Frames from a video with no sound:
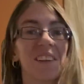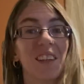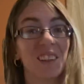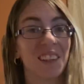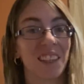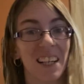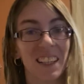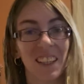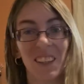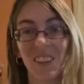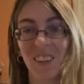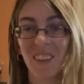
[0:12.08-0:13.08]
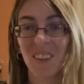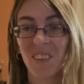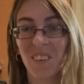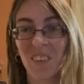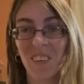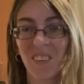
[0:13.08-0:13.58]
there's a lot here to go
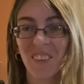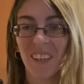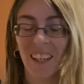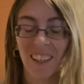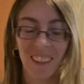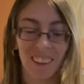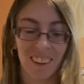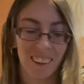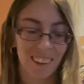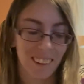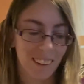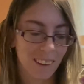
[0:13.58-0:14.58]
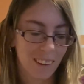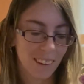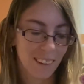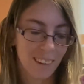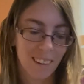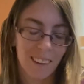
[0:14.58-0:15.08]
through and
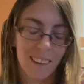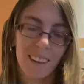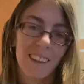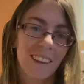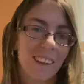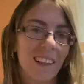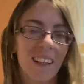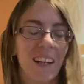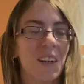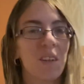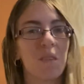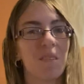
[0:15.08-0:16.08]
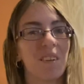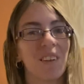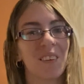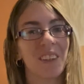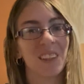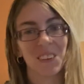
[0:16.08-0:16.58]
yeah, I hope
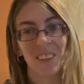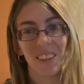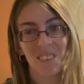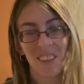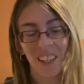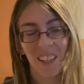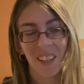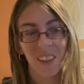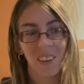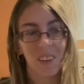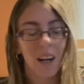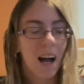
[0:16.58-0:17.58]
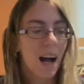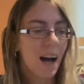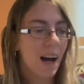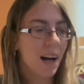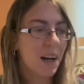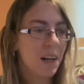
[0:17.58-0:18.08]
you enjoy the video.
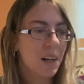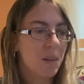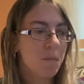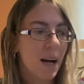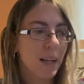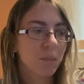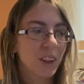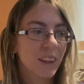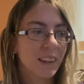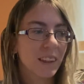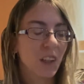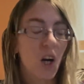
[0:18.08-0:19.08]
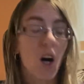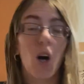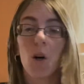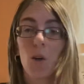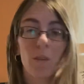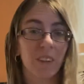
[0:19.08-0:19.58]
Um, I'm just
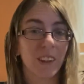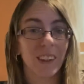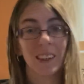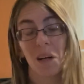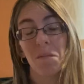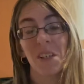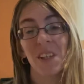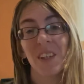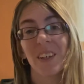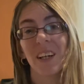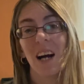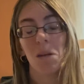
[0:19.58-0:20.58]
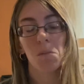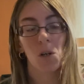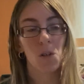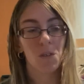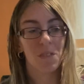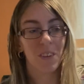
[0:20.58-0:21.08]
over summer. I'm
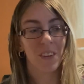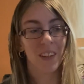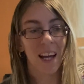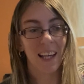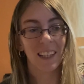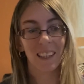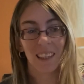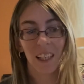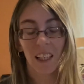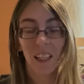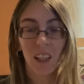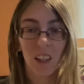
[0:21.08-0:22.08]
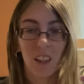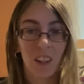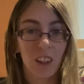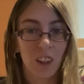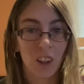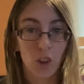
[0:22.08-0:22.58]
over anything
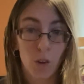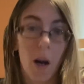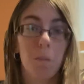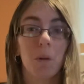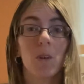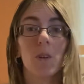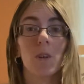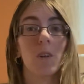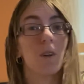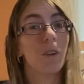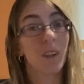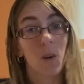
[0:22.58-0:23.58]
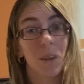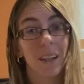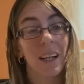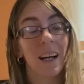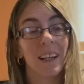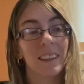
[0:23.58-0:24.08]
tropical
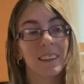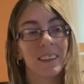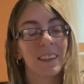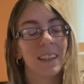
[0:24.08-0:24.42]
coconut.